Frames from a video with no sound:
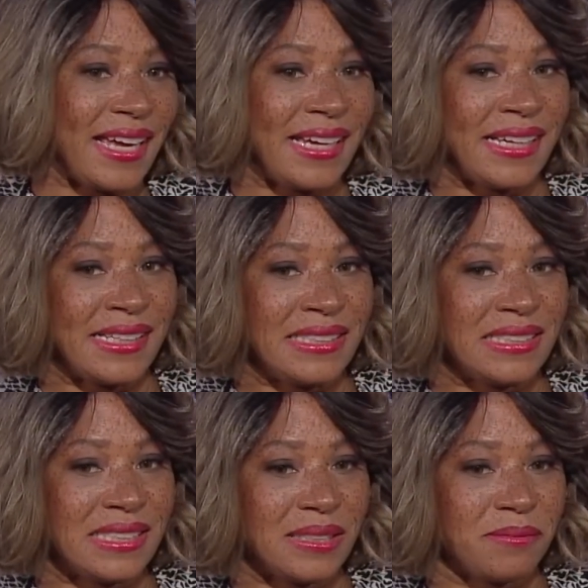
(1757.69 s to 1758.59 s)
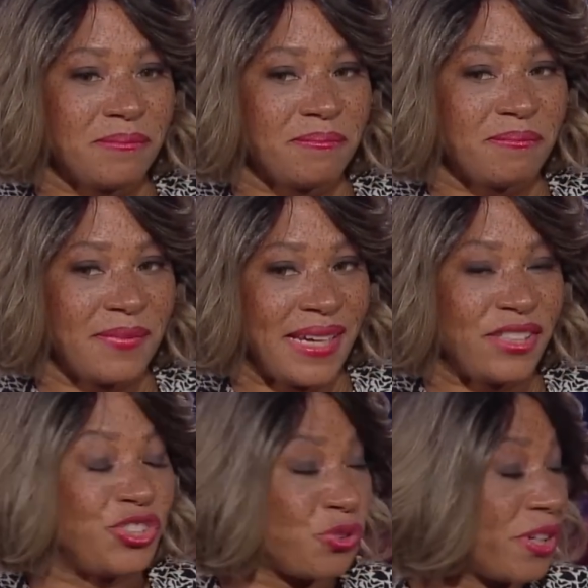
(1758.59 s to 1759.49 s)
And
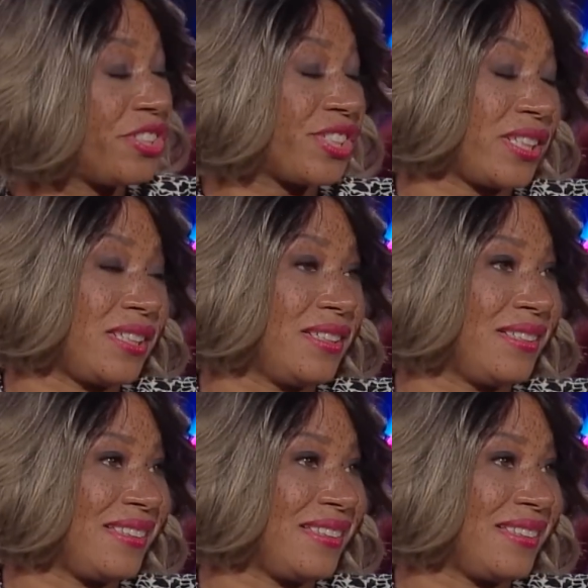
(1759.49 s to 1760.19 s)
in Georgia,